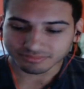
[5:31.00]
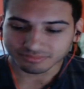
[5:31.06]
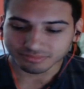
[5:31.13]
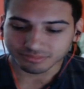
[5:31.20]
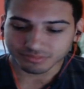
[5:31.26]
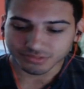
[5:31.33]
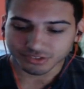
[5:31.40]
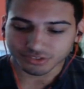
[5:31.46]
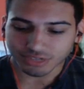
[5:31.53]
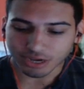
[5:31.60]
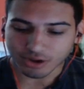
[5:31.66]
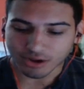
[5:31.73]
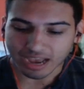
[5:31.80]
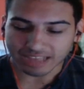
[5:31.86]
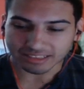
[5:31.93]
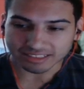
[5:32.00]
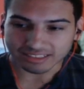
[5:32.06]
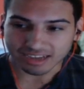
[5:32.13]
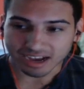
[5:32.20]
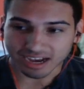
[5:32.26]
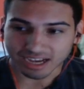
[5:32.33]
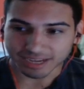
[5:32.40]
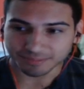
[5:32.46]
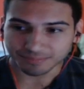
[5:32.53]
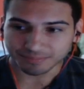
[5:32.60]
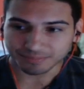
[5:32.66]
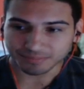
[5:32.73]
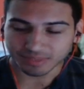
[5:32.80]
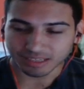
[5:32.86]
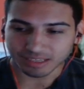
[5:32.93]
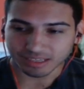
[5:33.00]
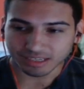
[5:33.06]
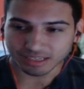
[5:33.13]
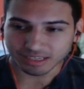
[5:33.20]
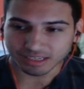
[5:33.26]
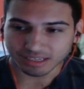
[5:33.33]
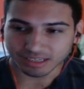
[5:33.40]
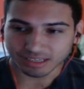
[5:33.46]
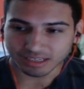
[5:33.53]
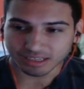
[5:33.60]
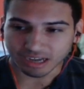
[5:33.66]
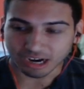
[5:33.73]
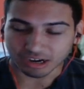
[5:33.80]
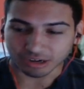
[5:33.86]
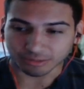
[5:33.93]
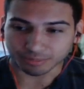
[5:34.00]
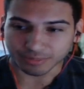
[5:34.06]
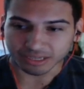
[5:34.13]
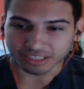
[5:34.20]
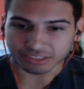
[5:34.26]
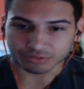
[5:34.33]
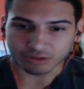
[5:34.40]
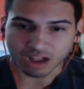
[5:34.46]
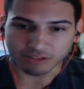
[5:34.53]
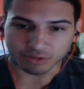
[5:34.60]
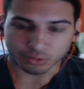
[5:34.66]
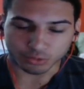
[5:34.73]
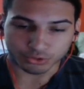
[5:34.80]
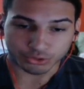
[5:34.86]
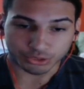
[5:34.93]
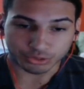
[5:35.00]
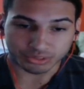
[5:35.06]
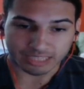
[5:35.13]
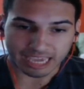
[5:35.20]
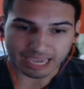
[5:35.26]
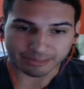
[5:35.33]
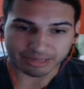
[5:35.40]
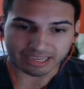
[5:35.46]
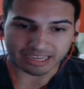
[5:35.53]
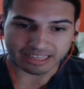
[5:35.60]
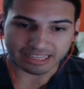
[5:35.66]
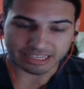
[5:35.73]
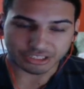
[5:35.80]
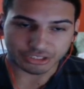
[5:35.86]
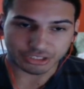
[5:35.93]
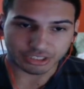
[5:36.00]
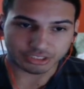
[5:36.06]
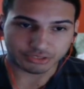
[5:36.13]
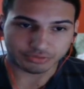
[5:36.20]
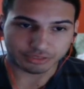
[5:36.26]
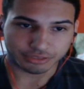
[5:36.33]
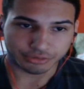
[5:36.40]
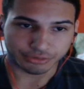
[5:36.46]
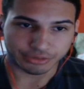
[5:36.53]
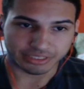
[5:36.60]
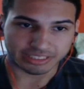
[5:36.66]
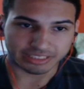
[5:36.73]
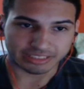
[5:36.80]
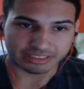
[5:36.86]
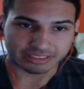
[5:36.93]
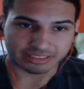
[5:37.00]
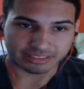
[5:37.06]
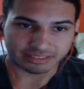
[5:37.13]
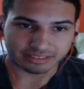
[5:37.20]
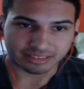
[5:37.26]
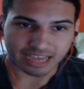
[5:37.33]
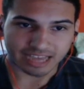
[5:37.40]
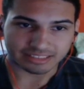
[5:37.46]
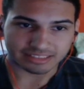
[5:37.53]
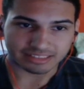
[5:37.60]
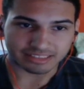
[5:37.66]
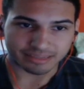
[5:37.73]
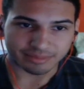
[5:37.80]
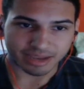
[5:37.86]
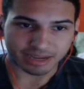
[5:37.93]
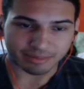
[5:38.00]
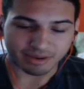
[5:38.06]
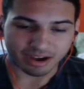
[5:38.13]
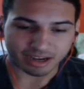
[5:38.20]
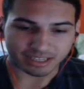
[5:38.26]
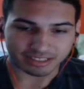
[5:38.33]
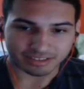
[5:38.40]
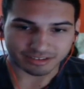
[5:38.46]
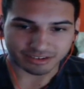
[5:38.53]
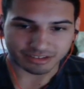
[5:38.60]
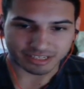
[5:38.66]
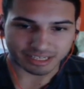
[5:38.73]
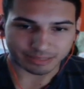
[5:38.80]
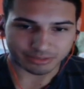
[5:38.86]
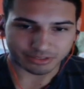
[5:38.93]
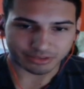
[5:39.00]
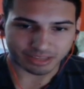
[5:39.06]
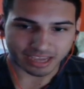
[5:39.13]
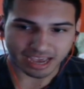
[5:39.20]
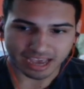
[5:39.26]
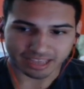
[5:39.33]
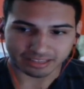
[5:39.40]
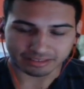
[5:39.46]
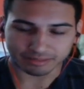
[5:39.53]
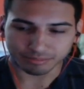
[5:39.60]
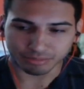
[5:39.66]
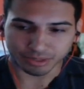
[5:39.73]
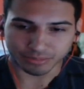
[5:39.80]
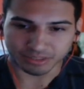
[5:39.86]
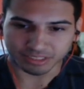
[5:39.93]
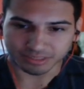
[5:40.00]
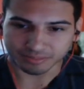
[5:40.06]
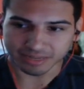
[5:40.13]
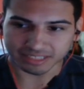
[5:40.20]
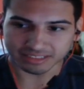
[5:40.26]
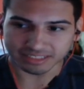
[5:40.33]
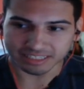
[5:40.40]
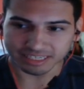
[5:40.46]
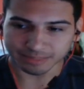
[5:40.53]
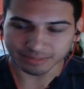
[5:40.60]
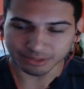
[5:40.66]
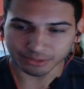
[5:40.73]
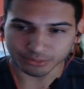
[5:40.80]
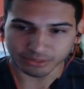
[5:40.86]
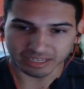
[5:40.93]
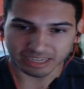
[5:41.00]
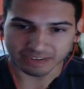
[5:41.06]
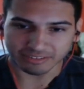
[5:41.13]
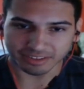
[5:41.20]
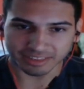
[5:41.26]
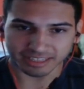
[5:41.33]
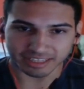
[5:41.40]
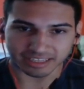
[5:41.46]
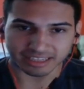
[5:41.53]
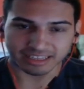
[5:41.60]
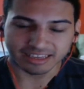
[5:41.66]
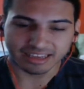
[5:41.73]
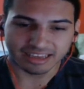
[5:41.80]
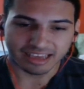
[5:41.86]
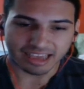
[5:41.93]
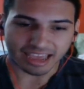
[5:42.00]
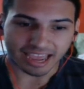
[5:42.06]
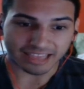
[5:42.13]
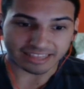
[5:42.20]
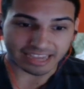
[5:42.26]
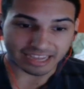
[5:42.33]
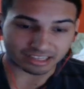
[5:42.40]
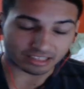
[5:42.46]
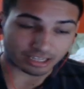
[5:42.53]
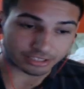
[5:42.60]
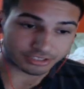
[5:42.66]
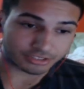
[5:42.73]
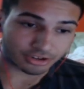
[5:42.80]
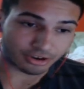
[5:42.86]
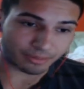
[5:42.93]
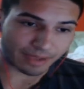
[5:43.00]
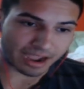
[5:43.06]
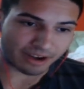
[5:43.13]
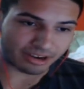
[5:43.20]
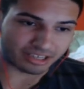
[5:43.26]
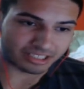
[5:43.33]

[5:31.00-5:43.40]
So at the time, our biggest rival was Juice Gaming, and they just recruited Lassus and Matty Pocket to their team. So they had pretty much the best team. They were winning everything, and they had a lot of star power.